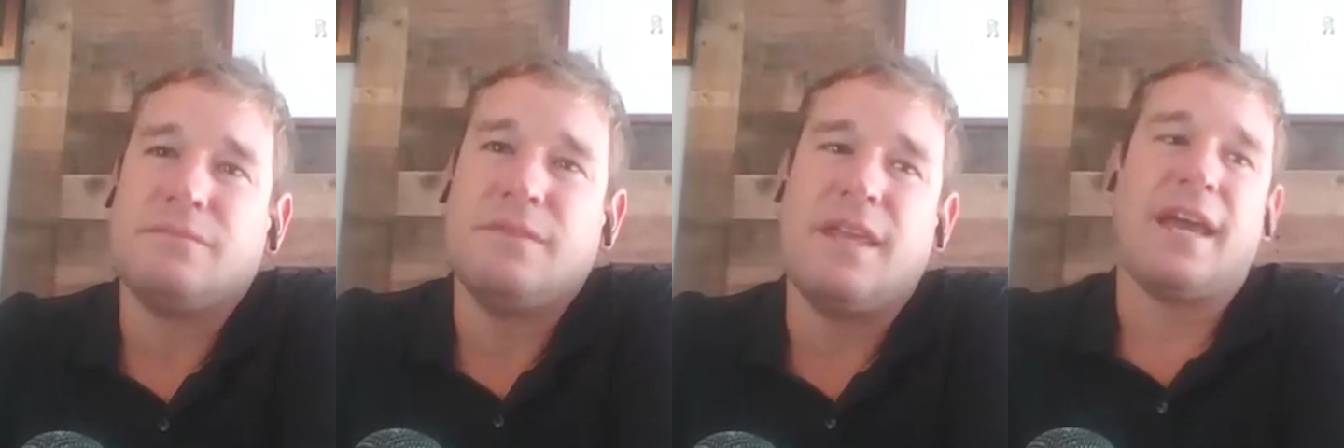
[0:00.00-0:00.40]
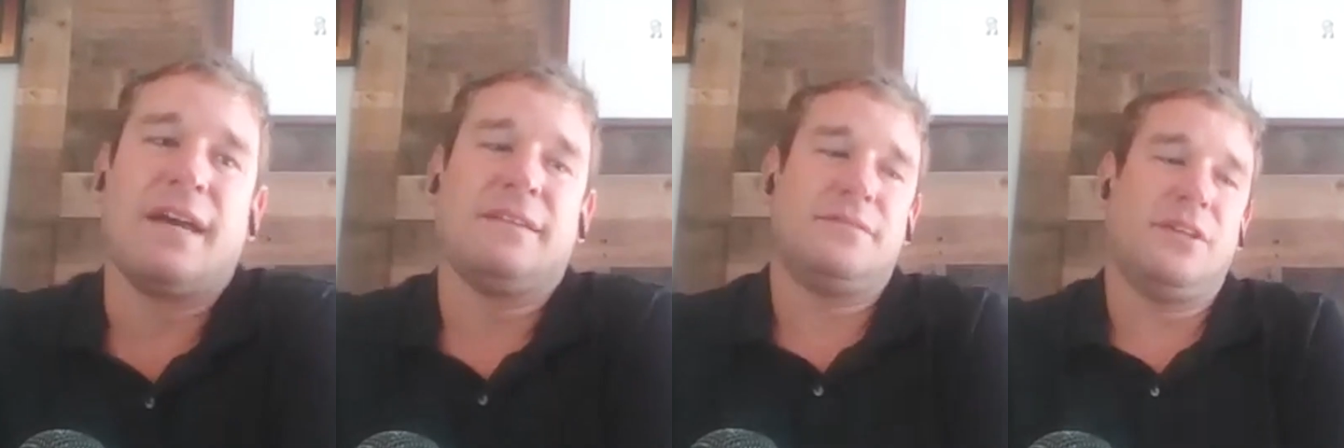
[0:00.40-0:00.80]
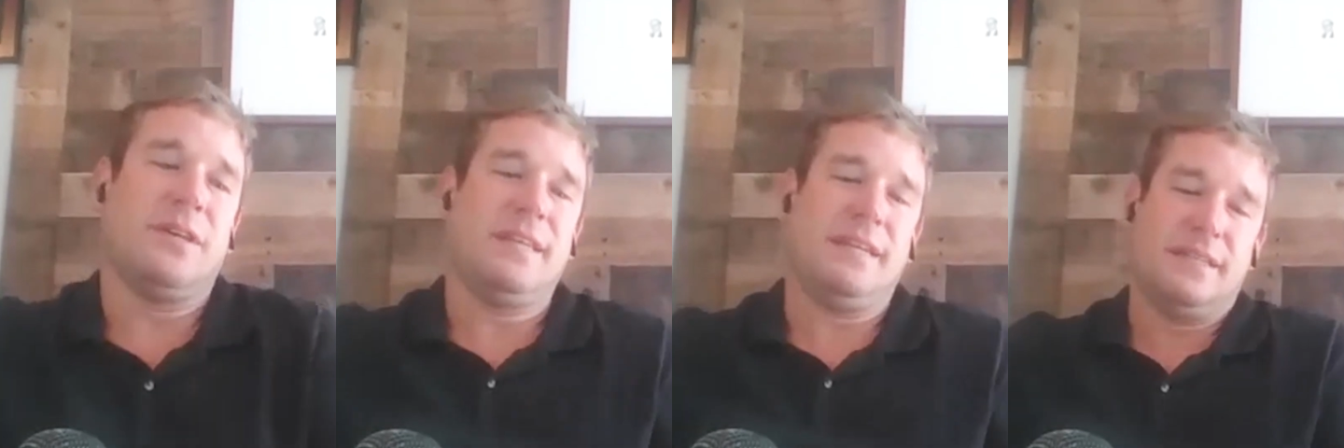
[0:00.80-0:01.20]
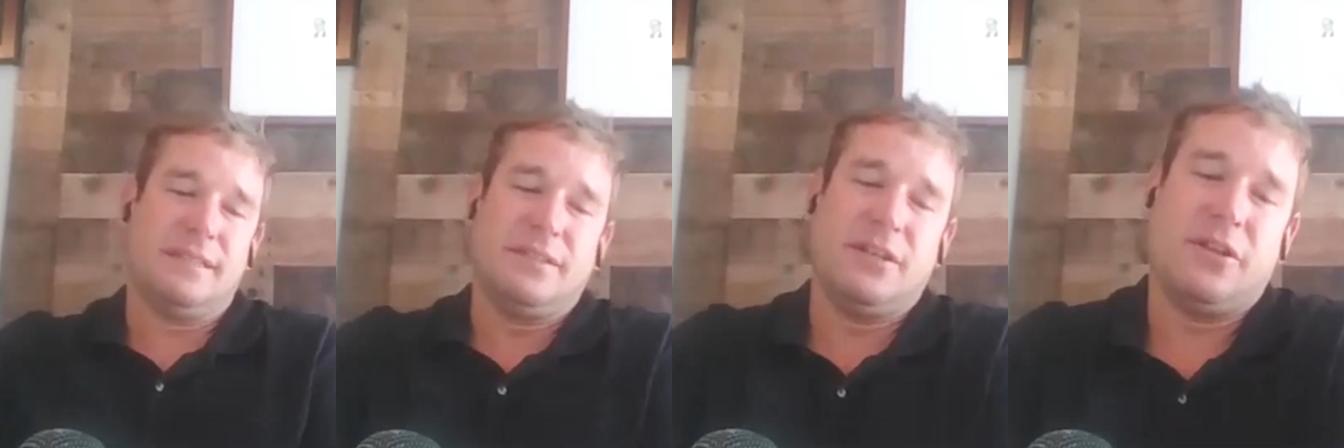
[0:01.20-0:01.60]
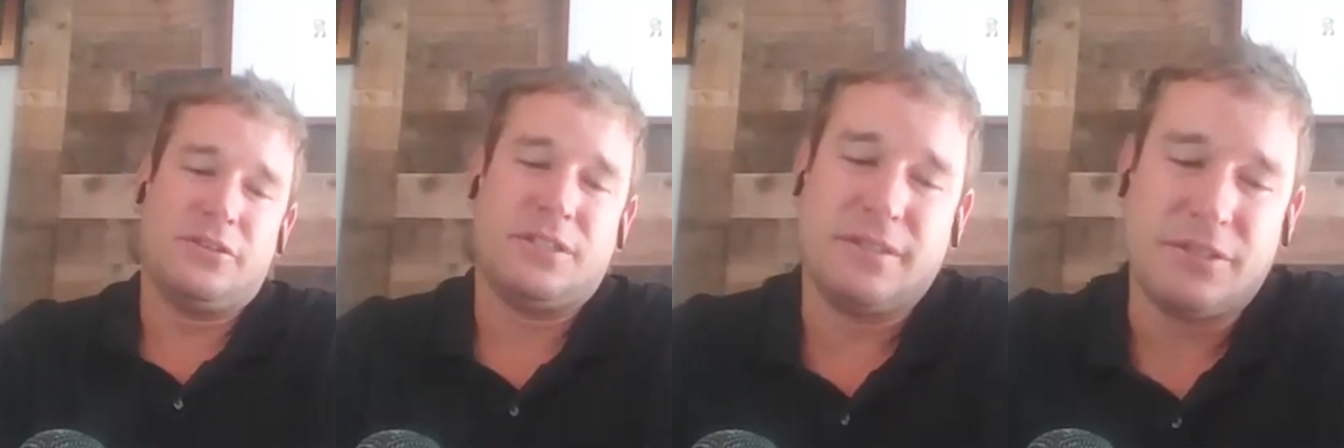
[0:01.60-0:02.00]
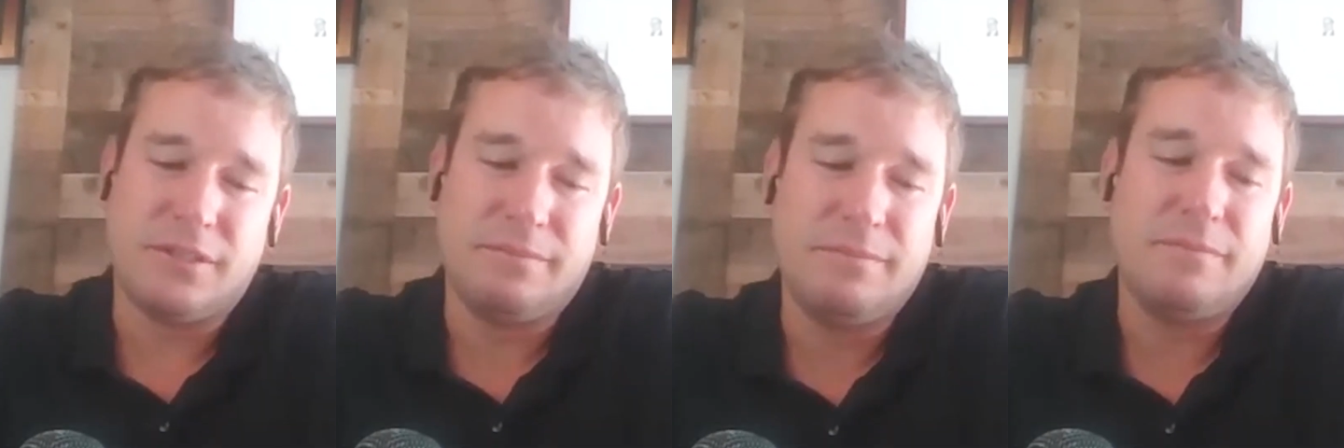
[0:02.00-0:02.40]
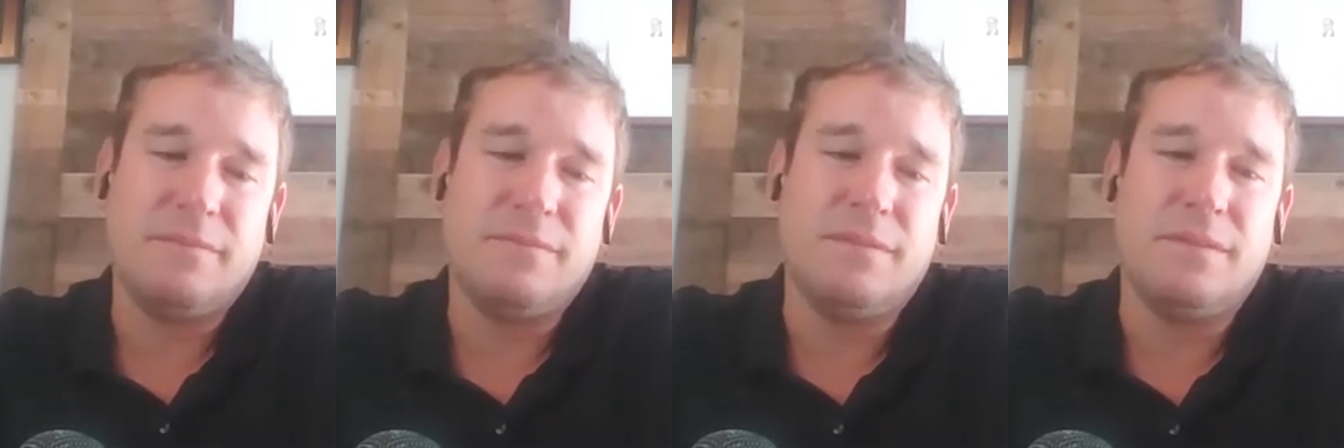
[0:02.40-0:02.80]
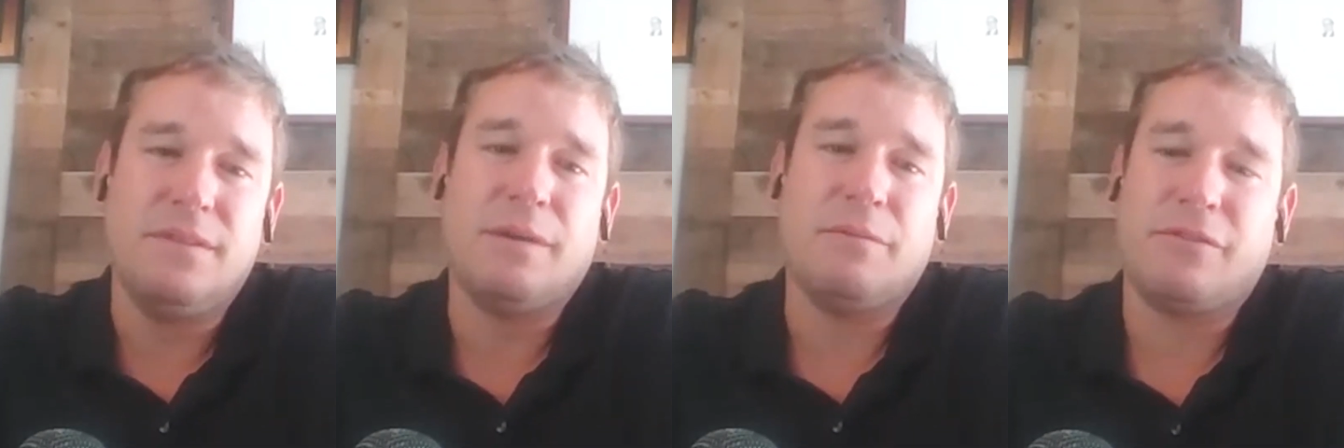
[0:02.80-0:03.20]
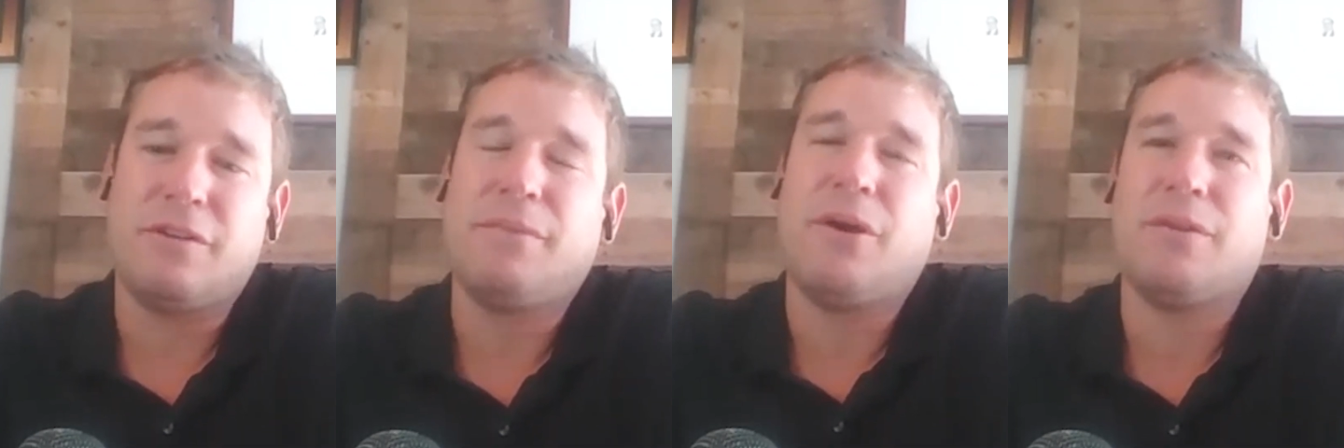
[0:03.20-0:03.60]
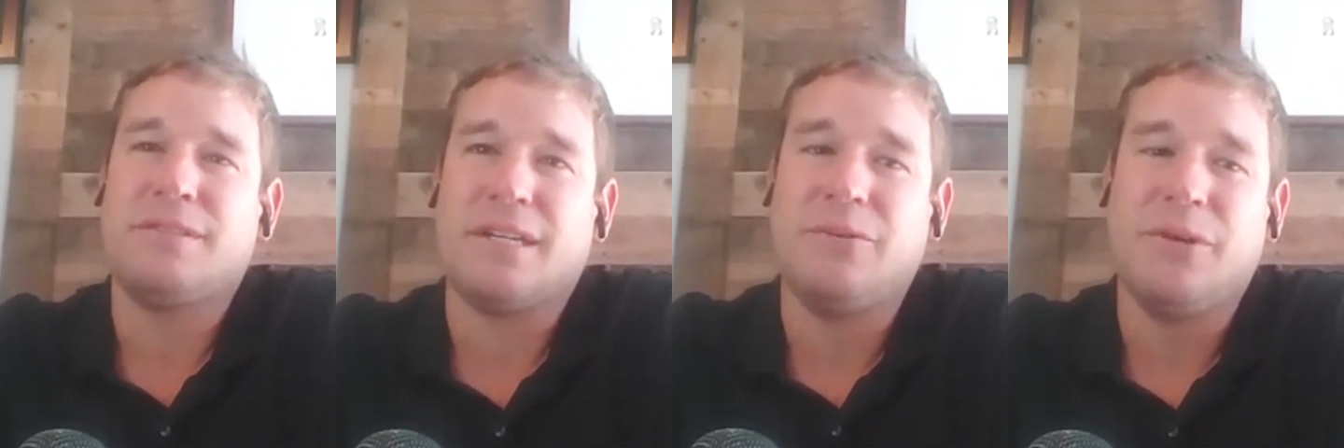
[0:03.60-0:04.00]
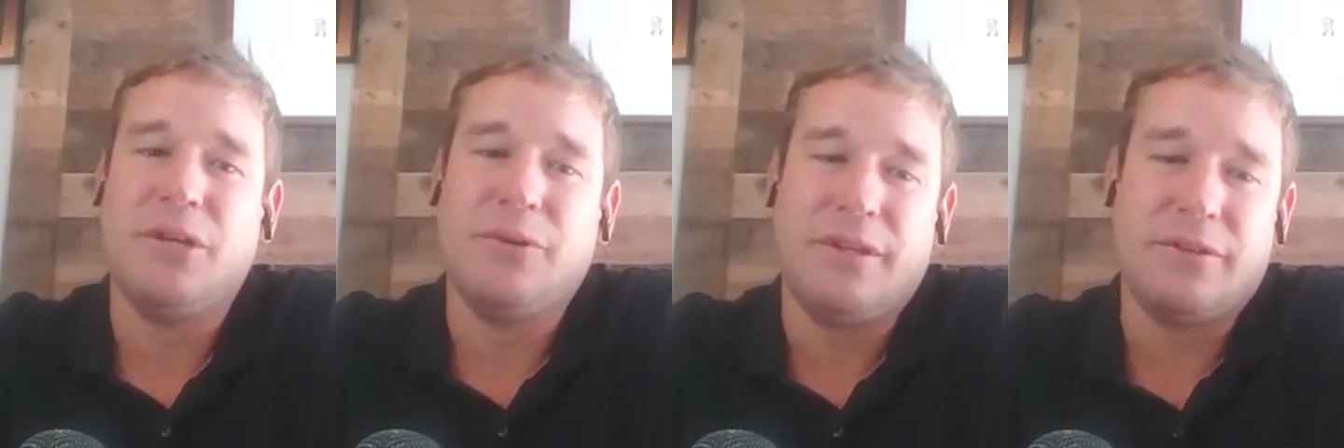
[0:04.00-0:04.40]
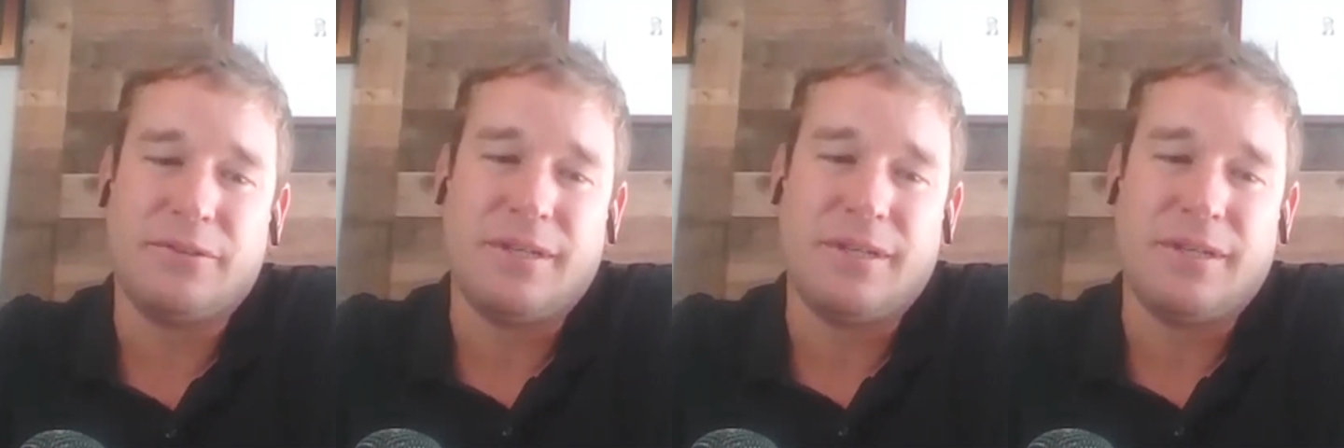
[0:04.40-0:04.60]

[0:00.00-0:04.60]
Yeah. So I think there's a number of components that go into it.